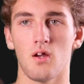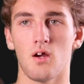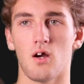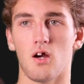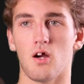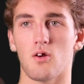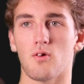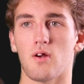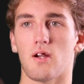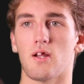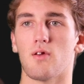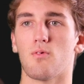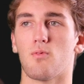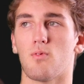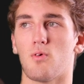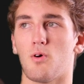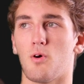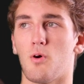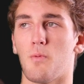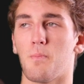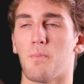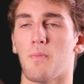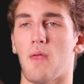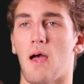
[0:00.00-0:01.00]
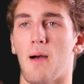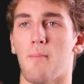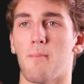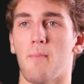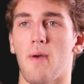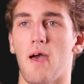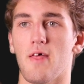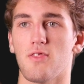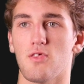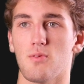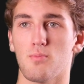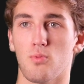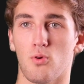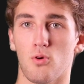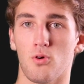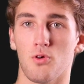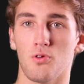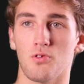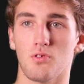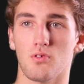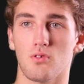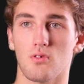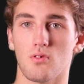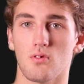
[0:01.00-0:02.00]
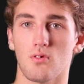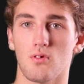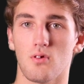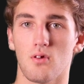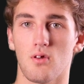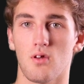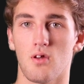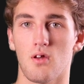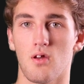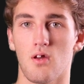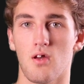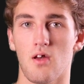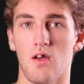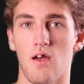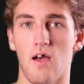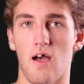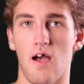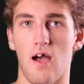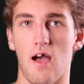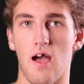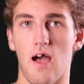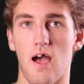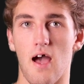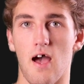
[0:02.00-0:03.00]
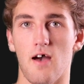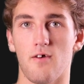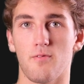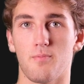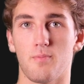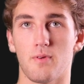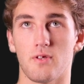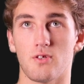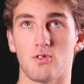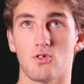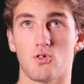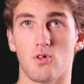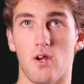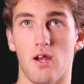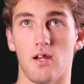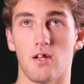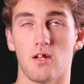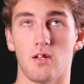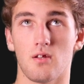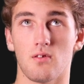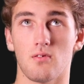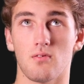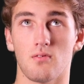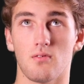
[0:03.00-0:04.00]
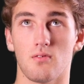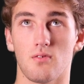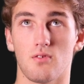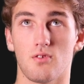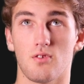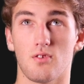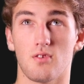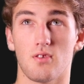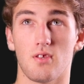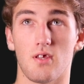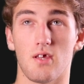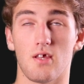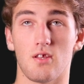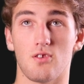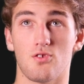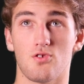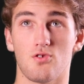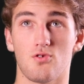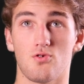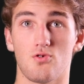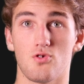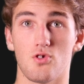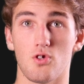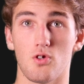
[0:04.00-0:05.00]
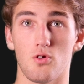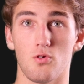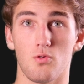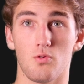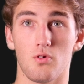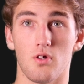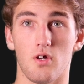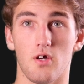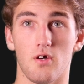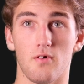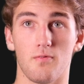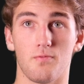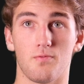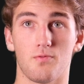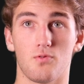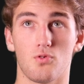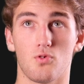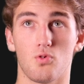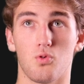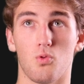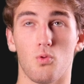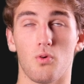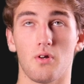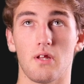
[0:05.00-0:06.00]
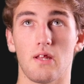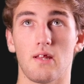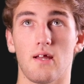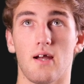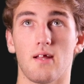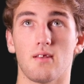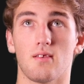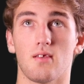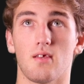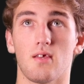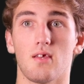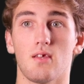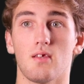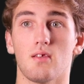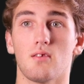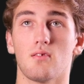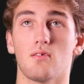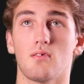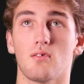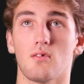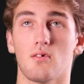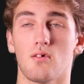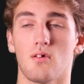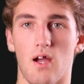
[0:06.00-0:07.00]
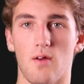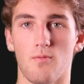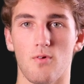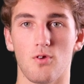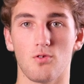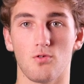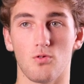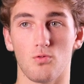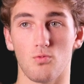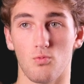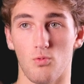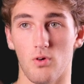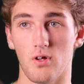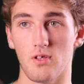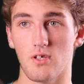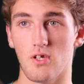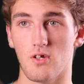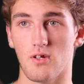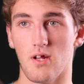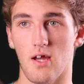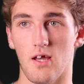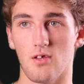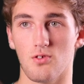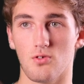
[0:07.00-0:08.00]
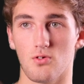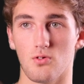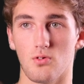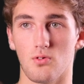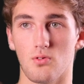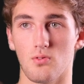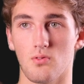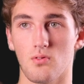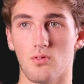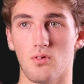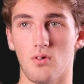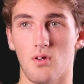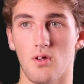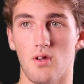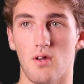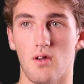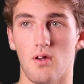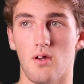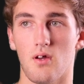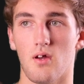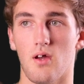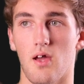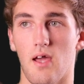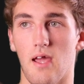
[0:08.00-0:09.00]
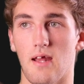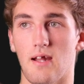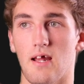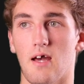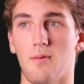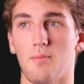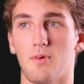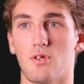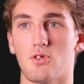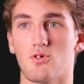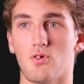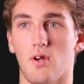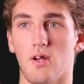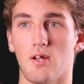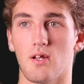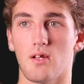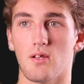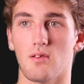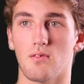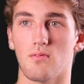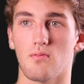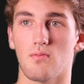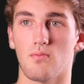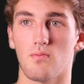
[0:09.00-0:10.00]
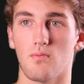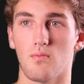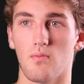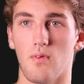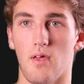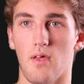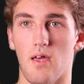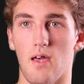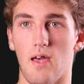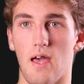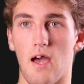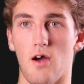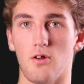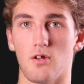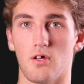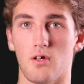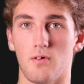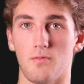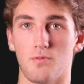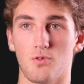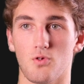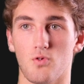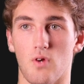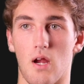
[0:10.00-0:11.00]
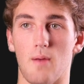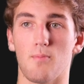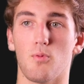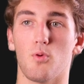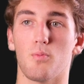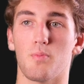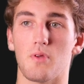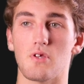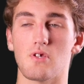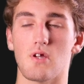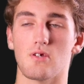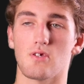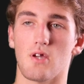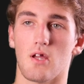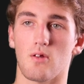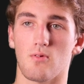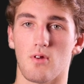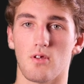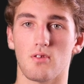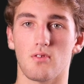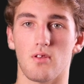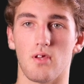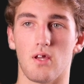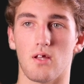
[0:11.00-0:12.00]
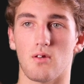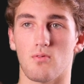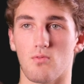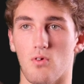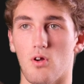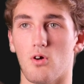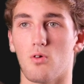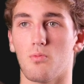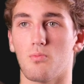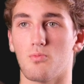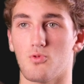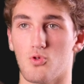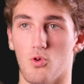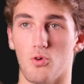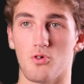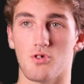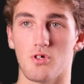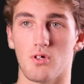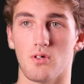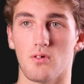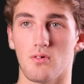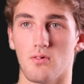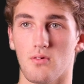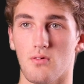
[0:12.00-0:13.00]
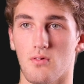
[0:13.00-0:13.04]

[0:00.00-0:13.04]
Alrighty, well, I'm Matthew Boiles. I've been training since June of 2019. I wrestled one year in high school, and I've been training out of Scramble BJJ and Wrestling in Rome, Georgia,